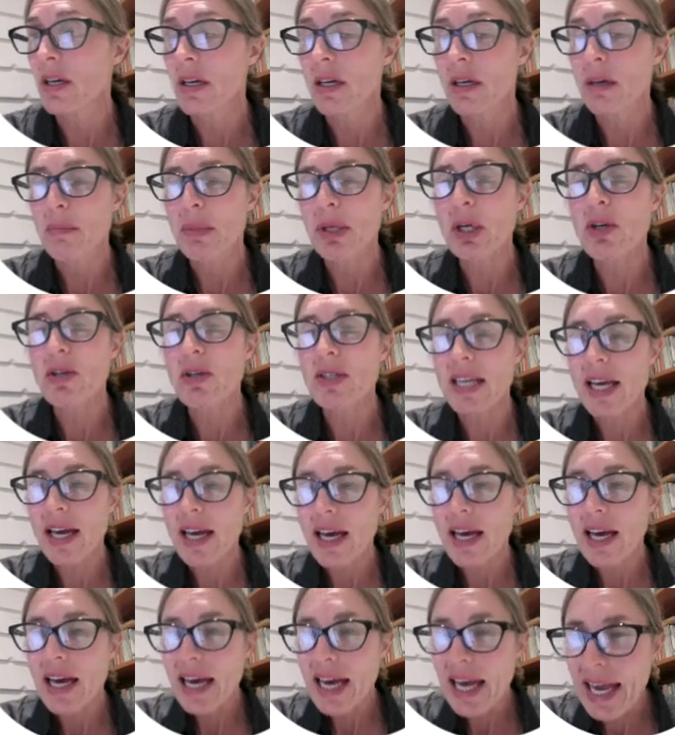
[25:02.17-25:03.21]
because
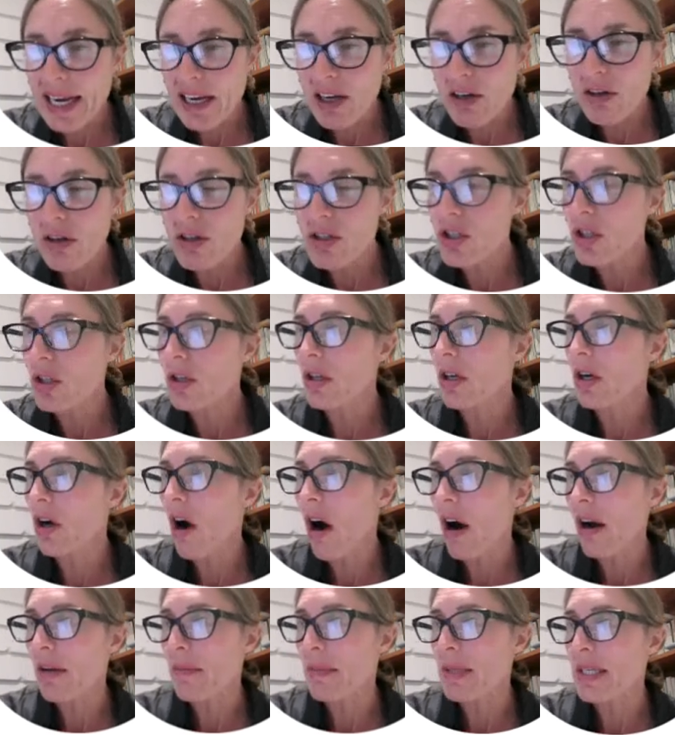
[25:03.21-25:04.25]
ecological
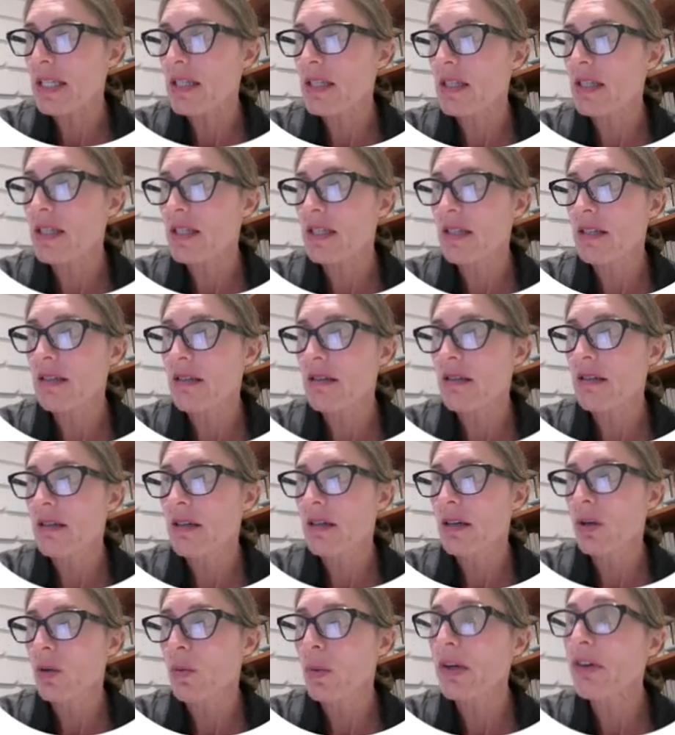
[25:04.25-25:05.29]
economists
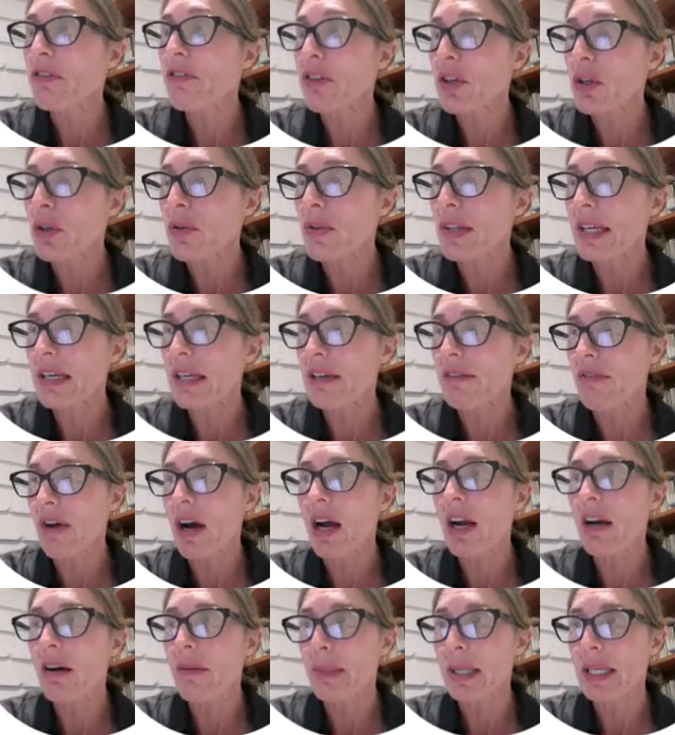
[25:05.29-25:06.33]
we'll view the
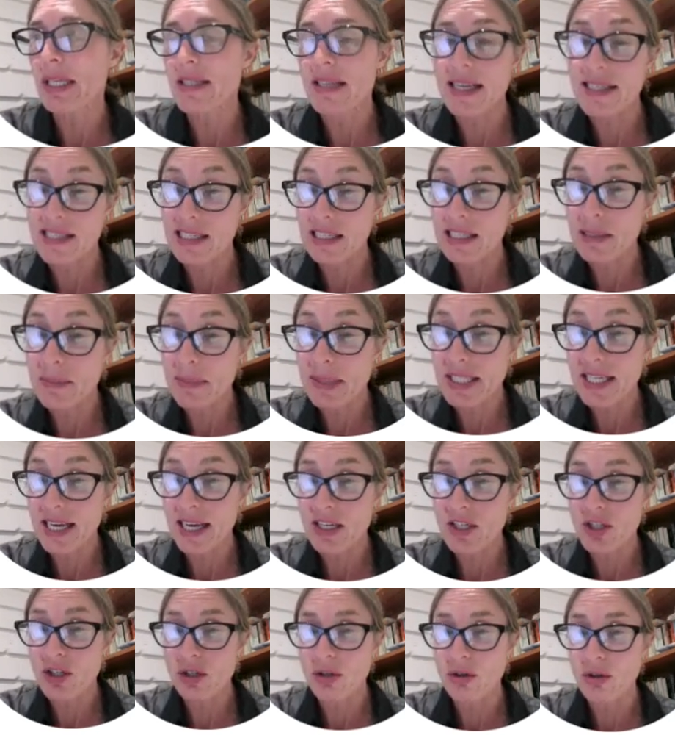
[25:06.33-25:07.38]
environment as a
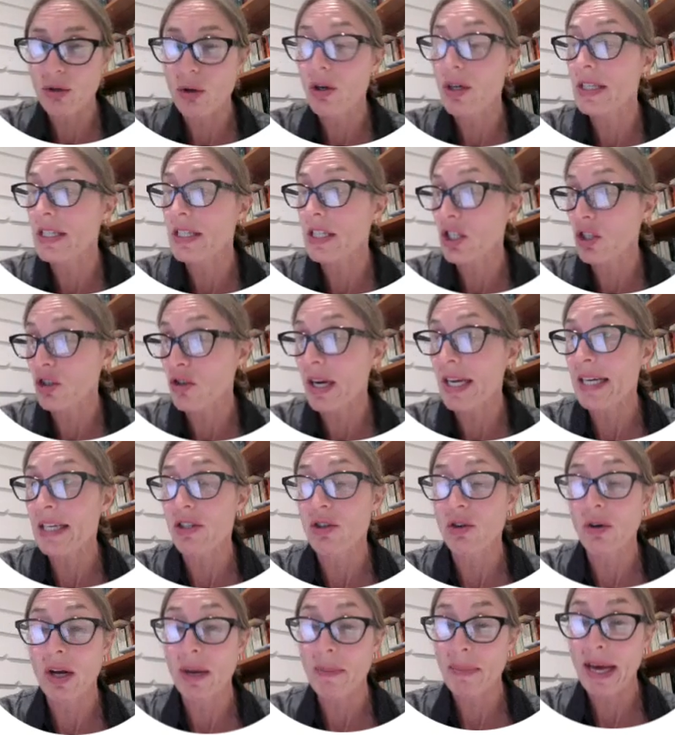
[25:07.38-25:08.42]
limitation or constraint
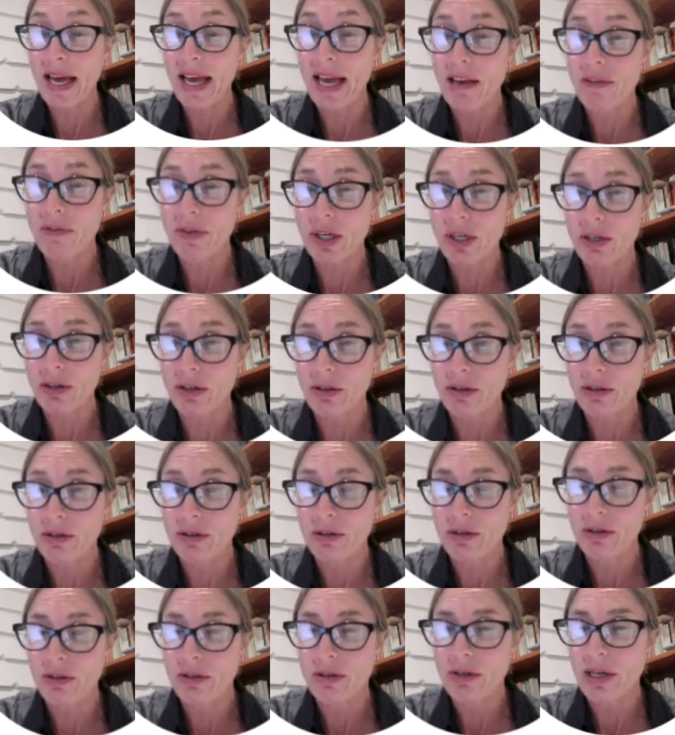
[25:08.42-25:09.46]
on our behaviour
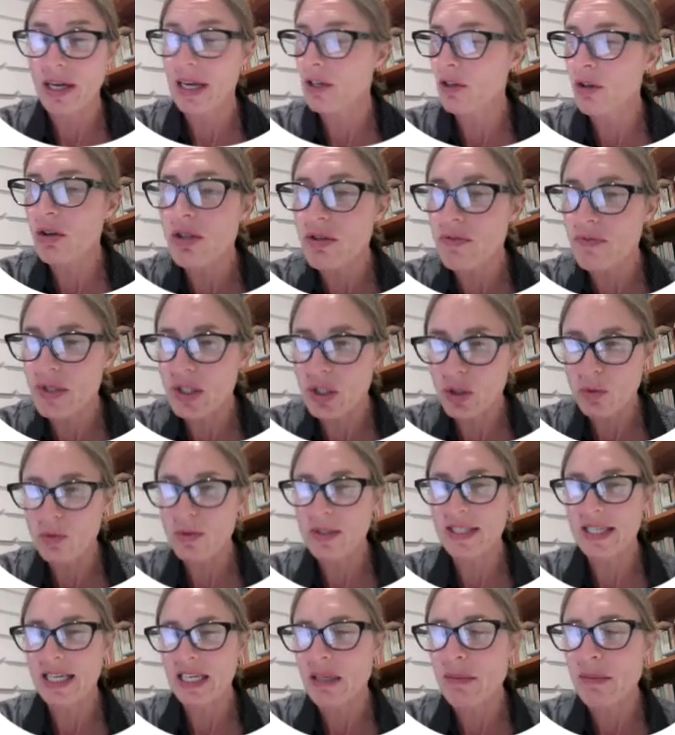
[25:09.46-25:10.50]
and not a
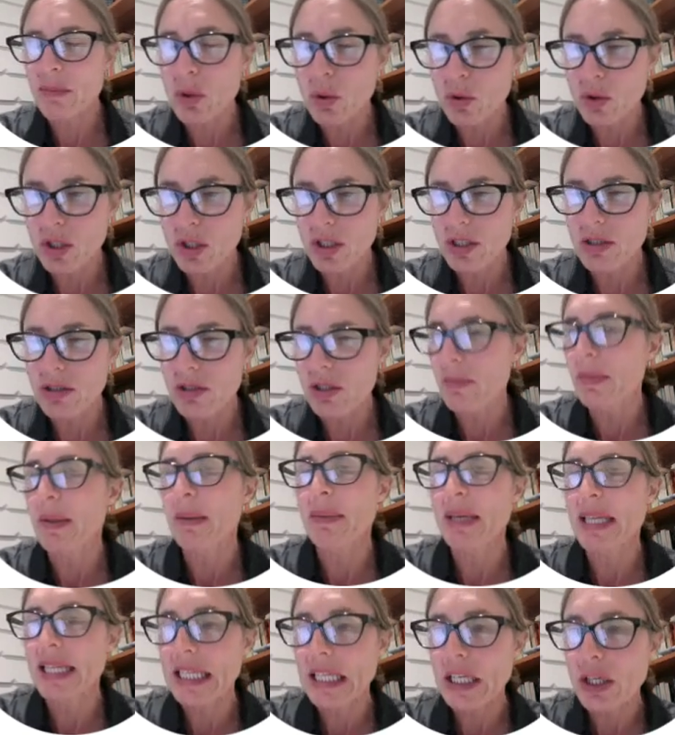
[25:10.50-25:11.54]
resource anymore to be
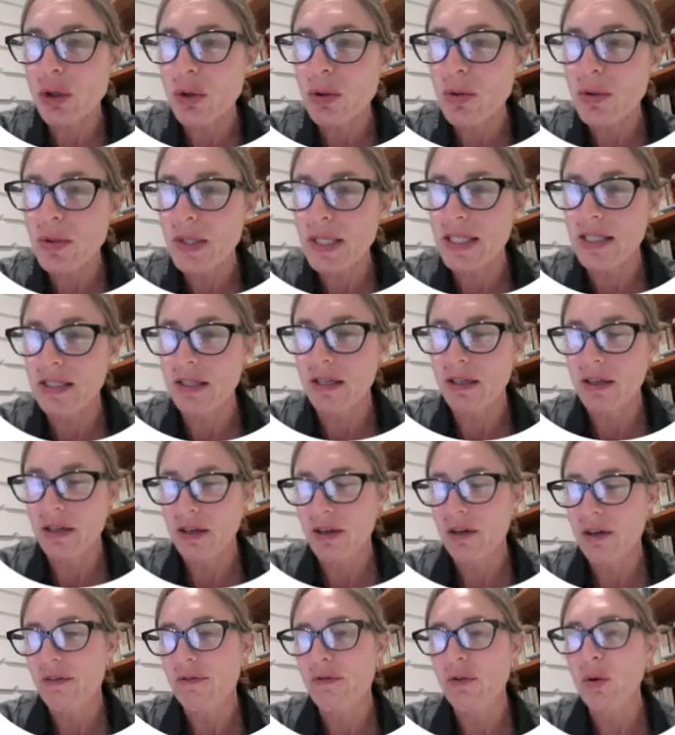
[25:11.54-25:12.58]
merely used
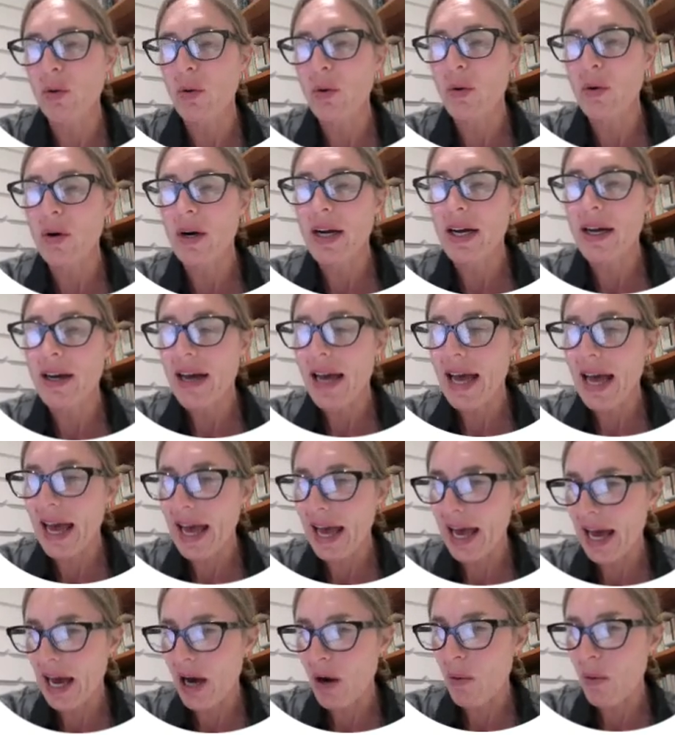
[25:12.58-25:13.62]
for
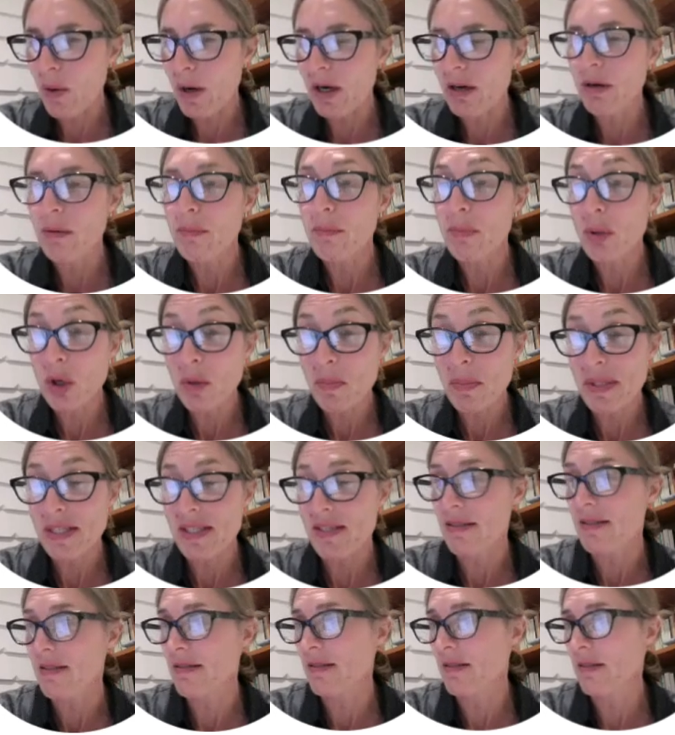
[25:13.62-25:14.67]
our
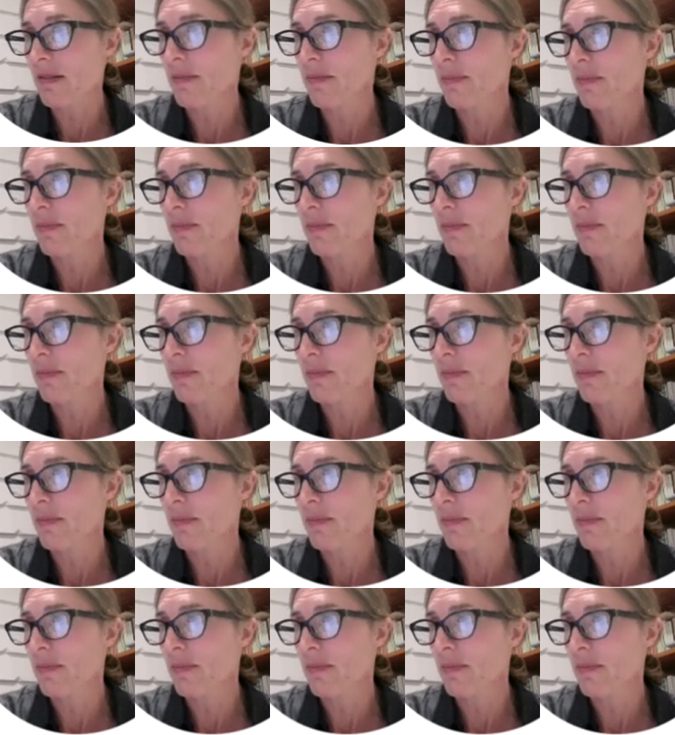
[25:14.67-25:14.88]
purposes.